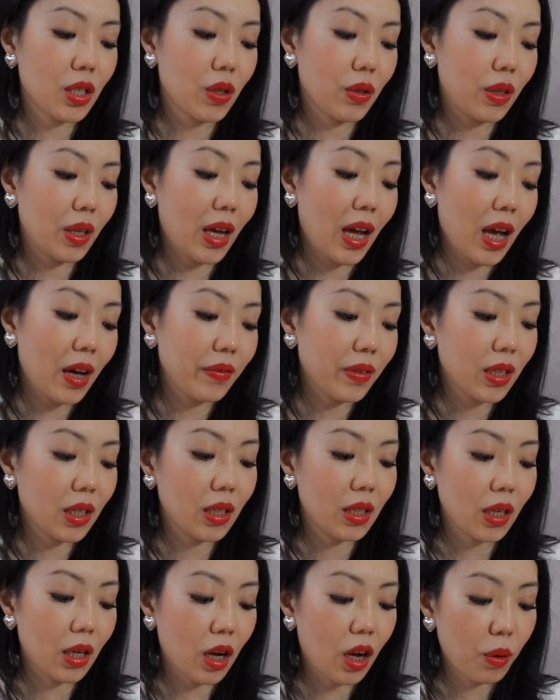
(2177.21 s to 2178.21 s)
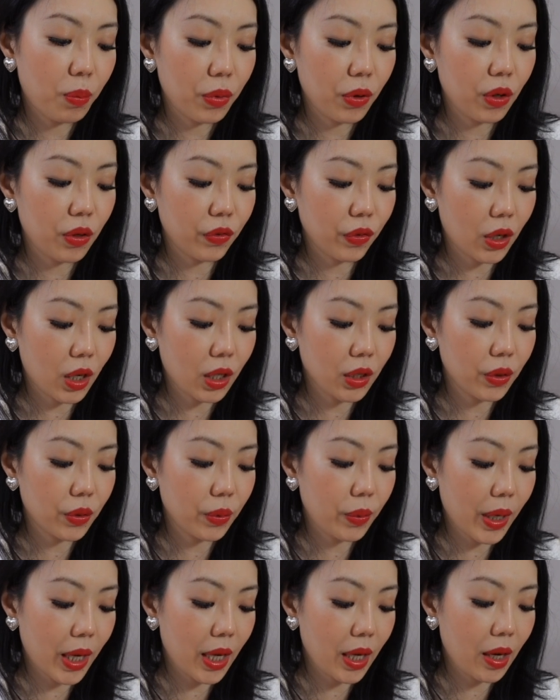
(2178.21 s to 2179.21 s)
So they have it in a couple of
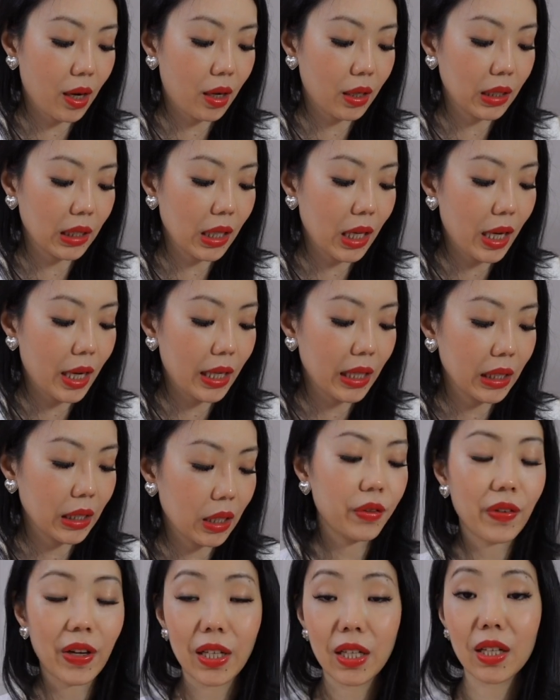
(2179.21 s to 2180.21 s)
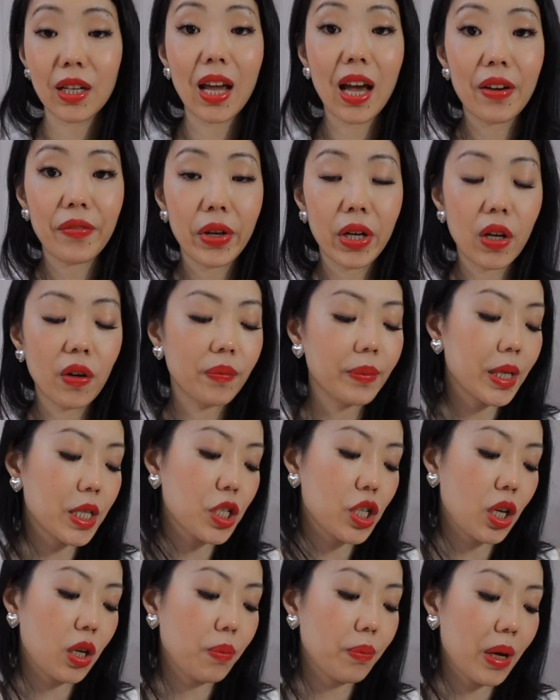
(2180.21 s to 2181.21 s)
colorway online. If I didn't have any of my
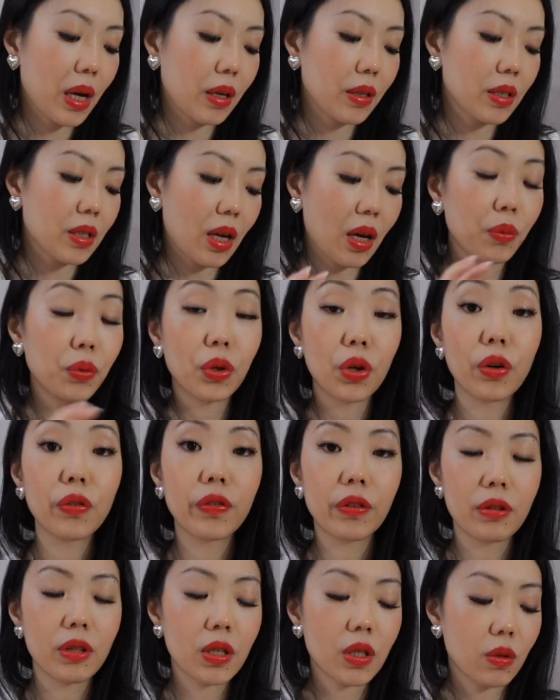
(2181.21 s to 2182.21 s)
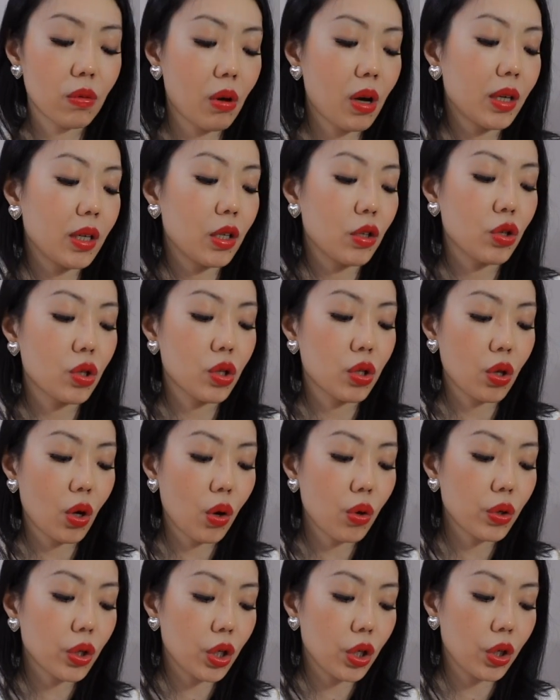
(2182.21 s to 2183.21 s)
chain belts, I would go for this one. It's
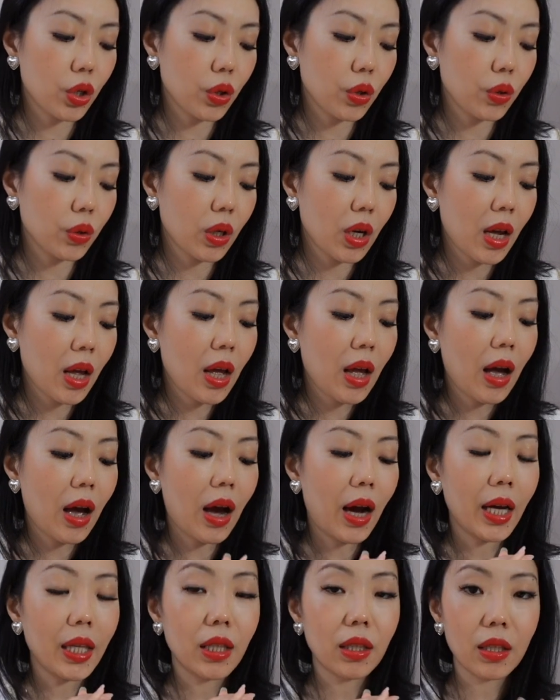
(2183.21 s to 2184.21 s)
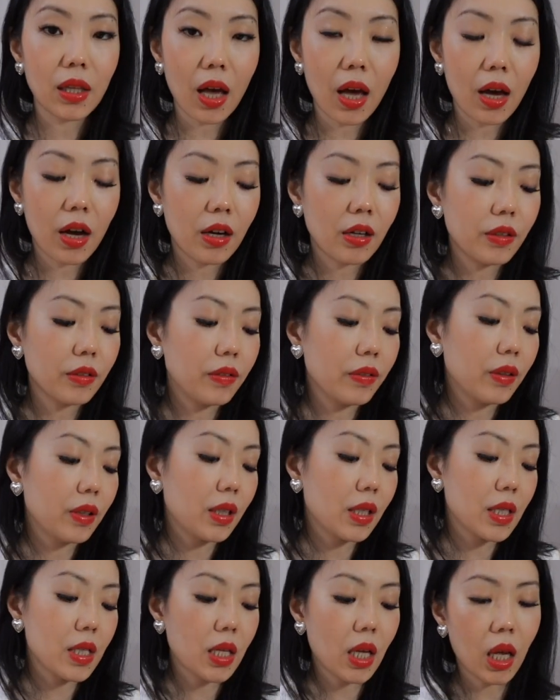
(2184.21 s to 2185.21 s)
so cute. I love
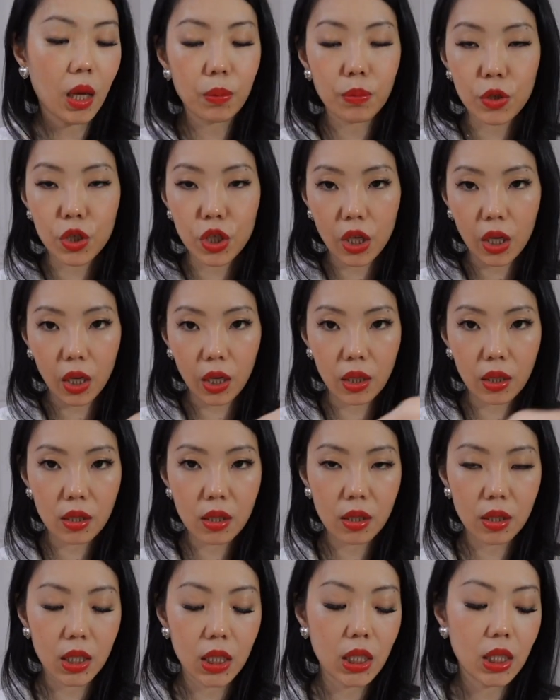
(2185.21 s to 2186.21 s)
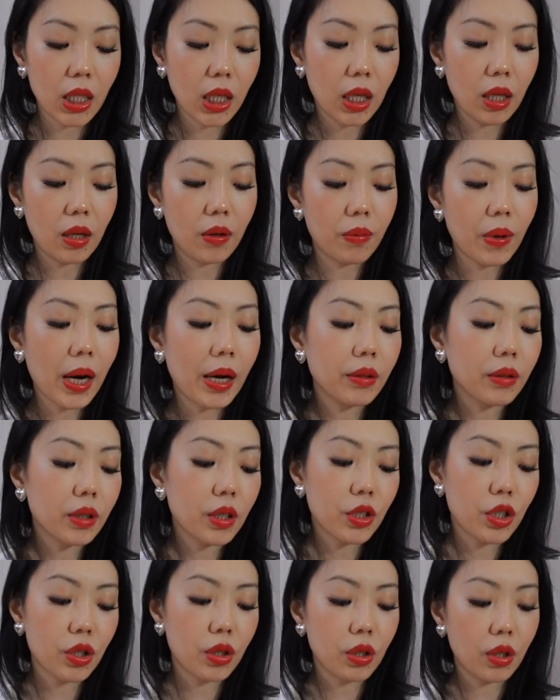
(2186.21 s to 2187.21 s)
the same chain detail around
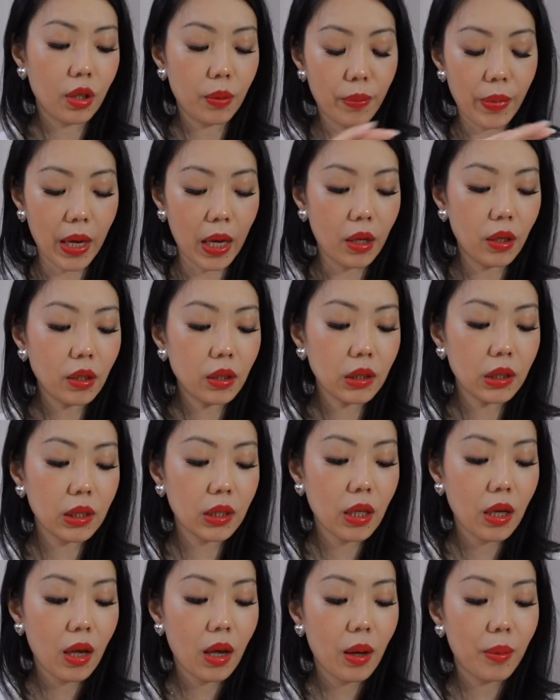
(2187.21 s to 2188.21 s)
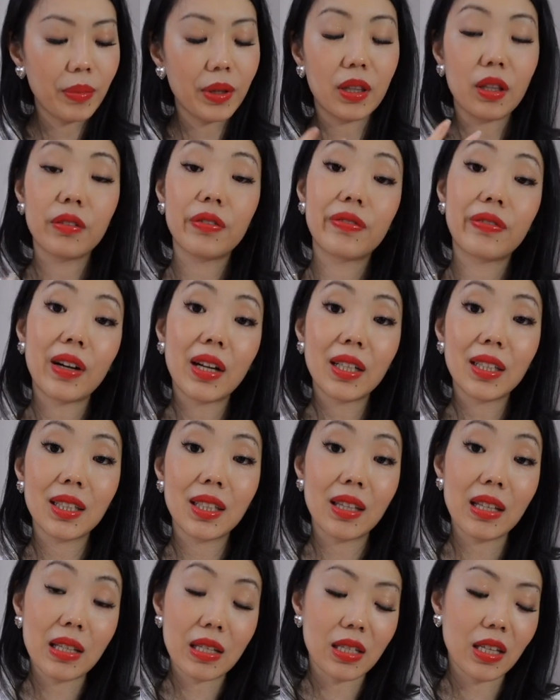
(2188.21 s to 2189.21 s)
the, the belt, but the front
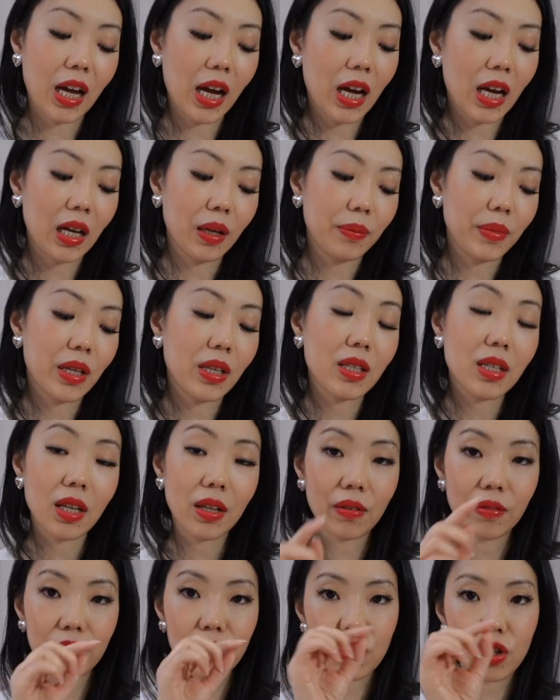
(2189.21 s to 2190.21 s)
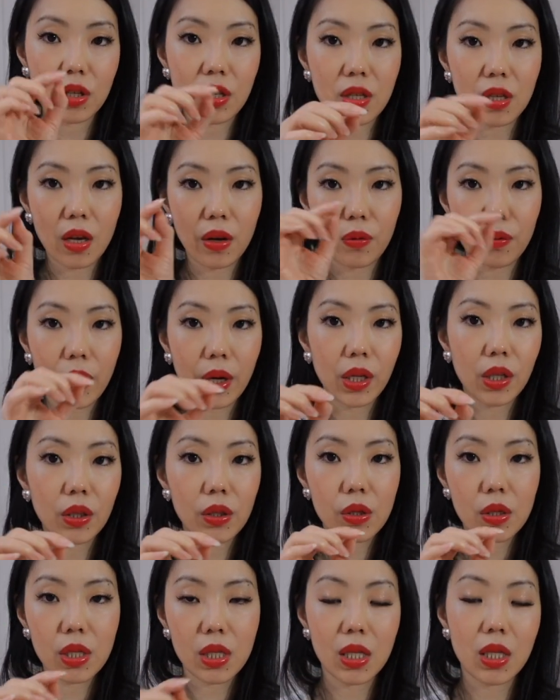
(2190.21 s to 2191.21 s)
this time, instead of just a
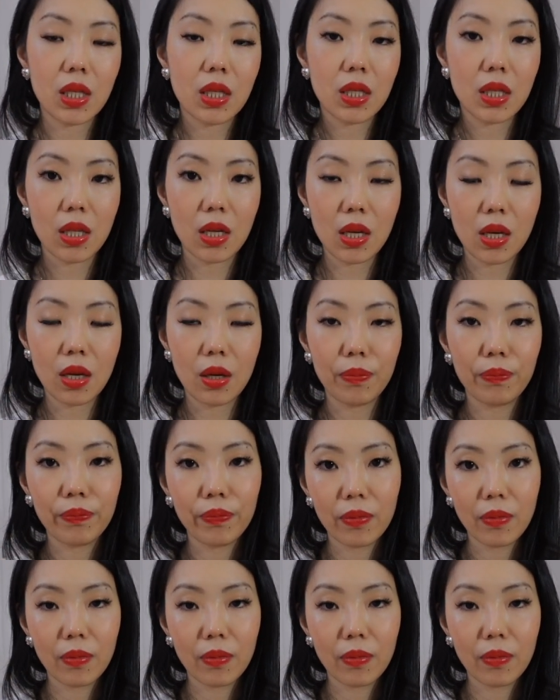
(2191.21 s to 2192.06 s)
regular CC